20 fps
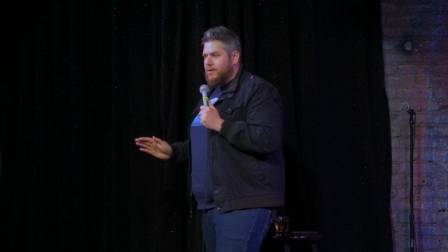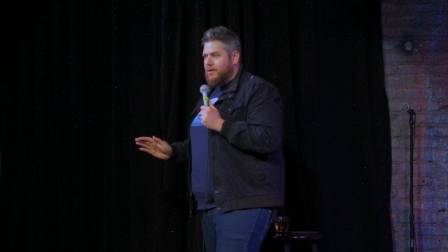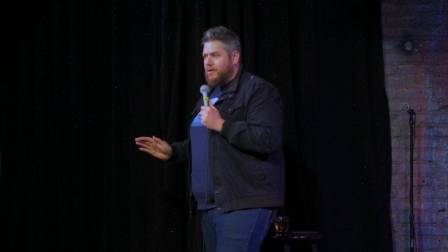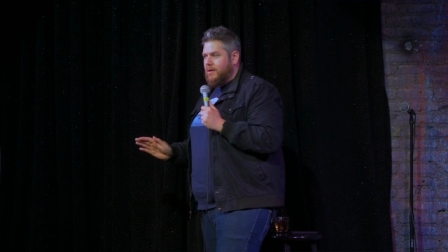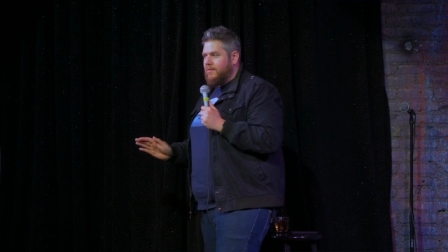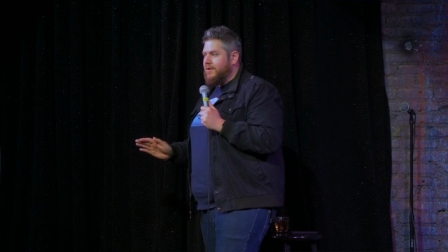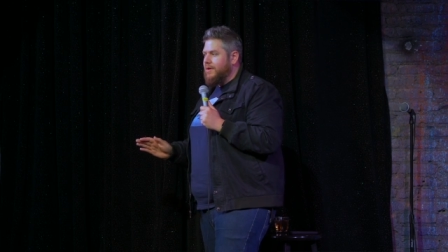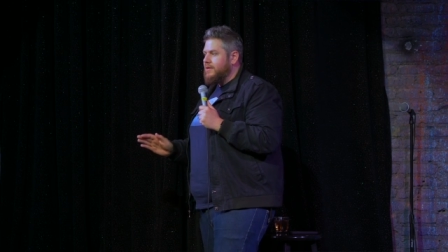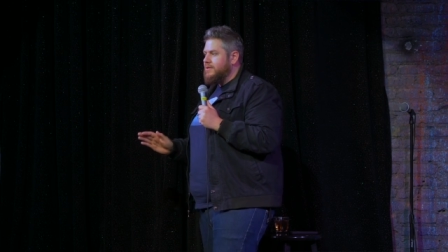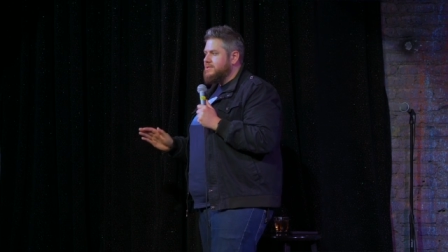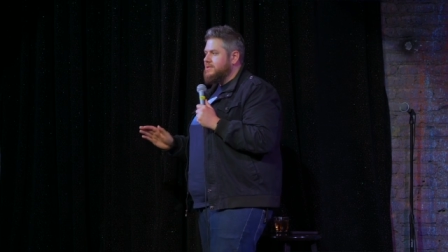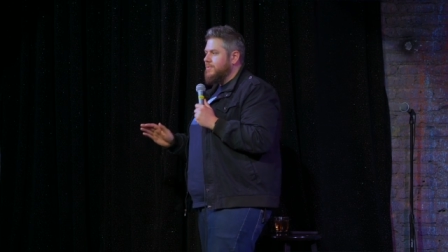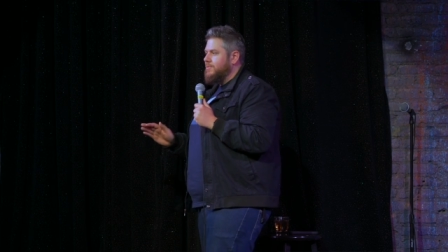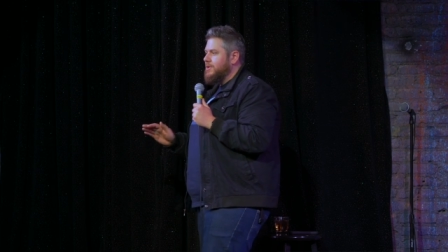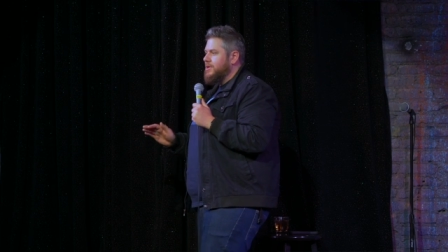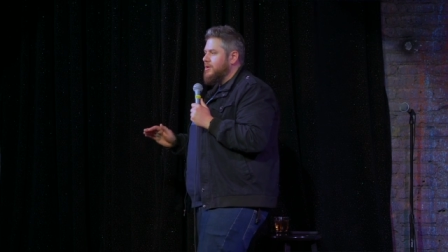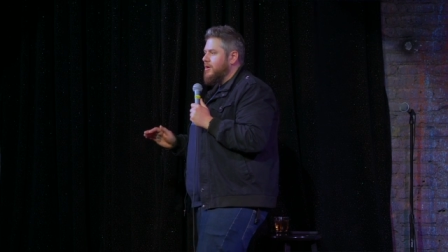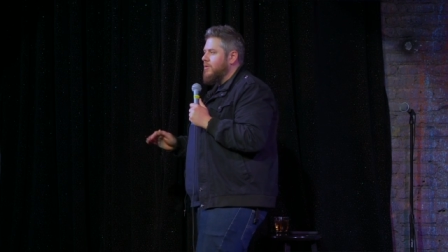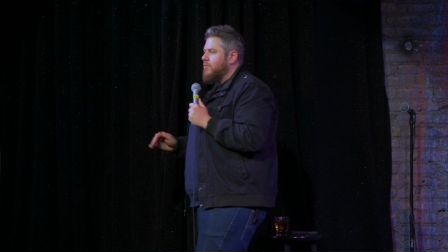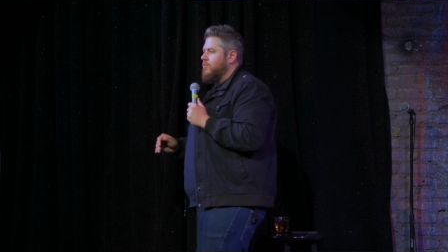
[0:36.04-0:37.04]
You ever hear
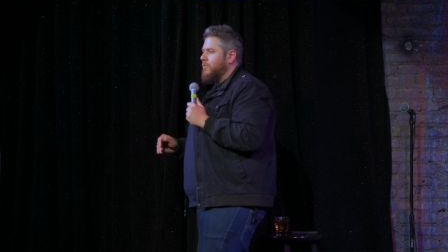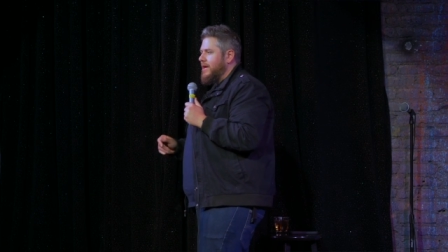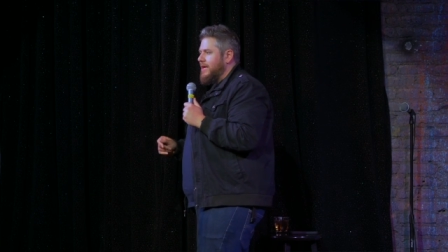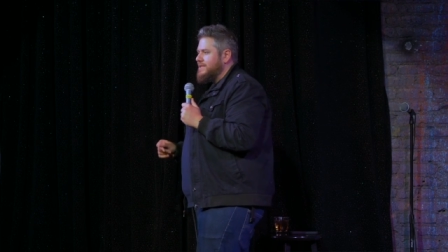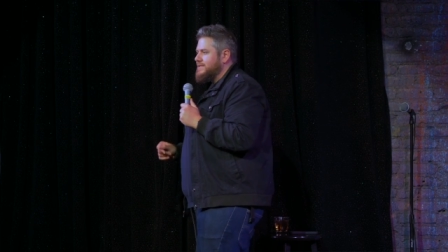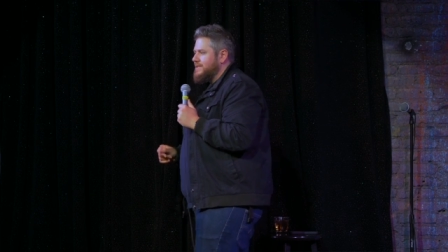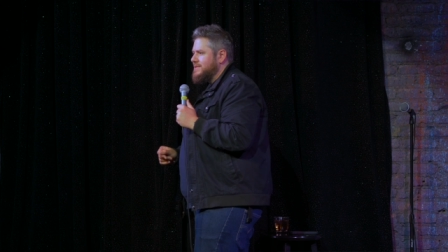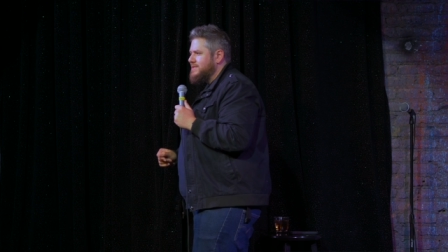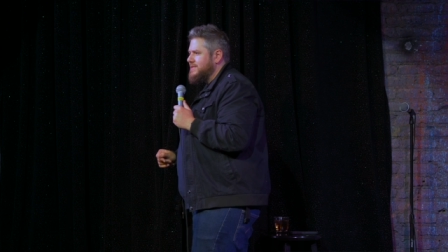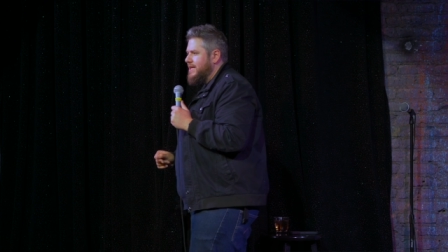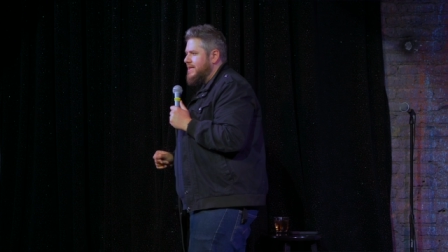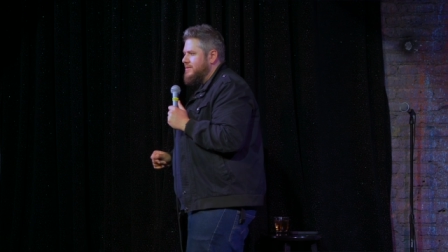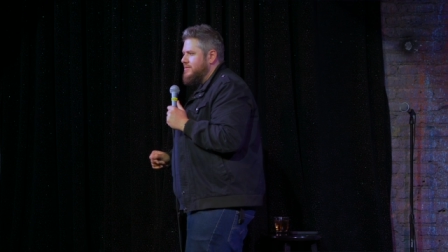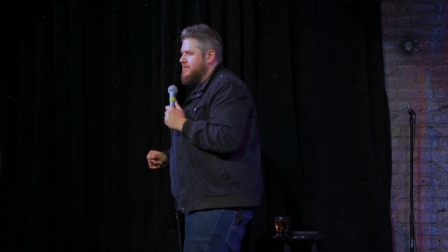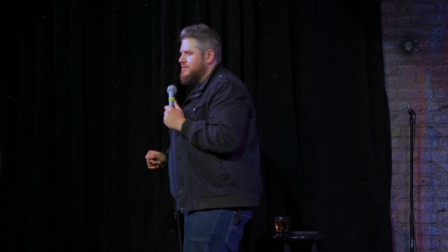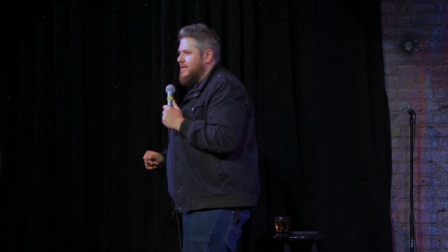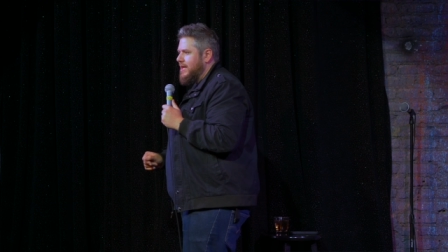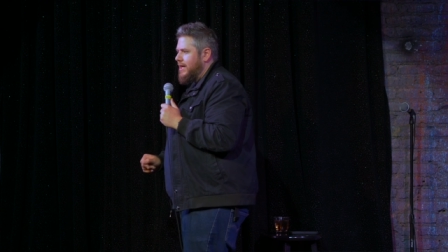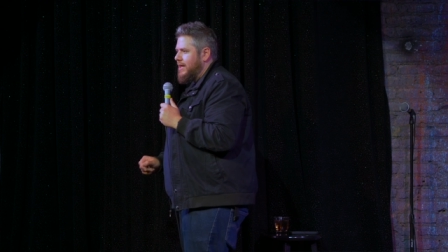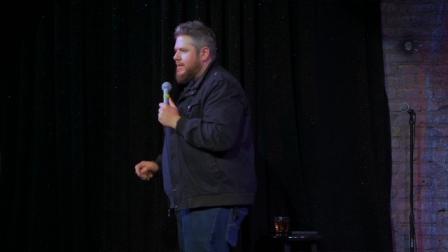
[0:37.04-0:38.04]
someone call raisins
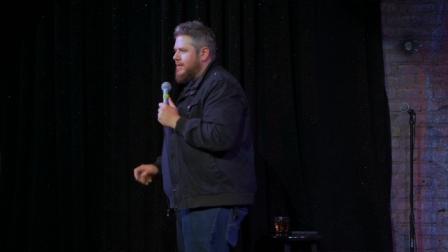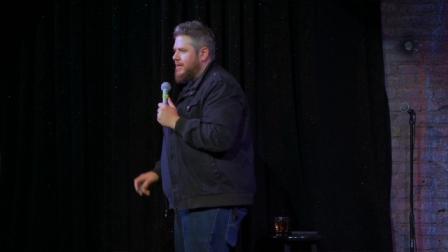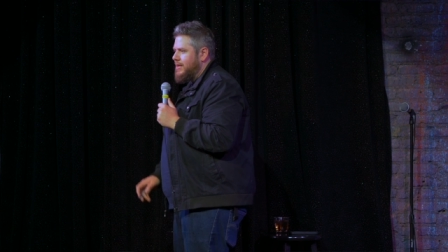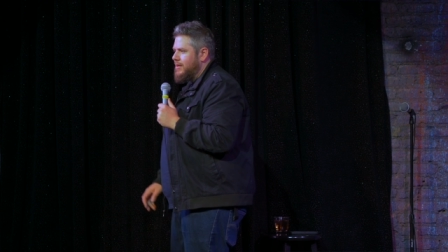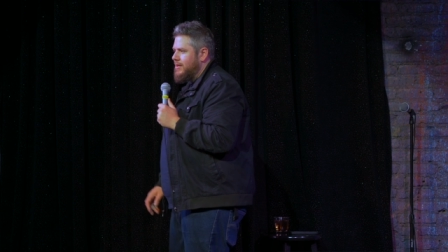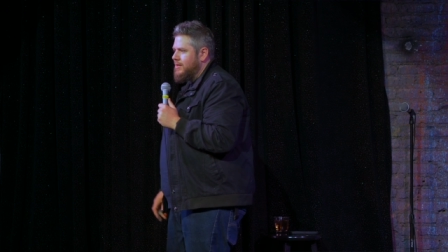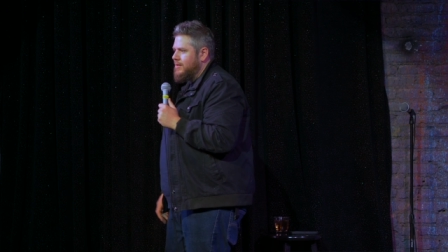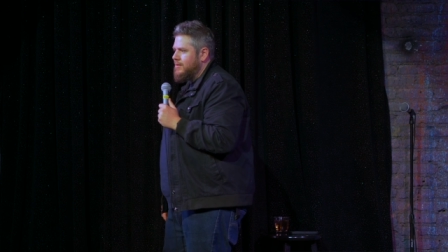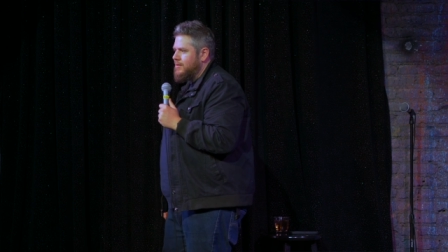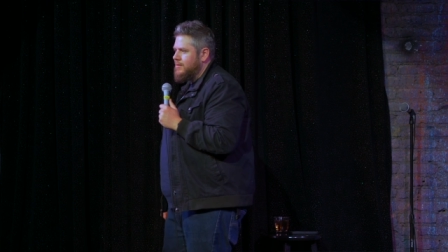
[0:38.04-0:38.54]
nature's candy?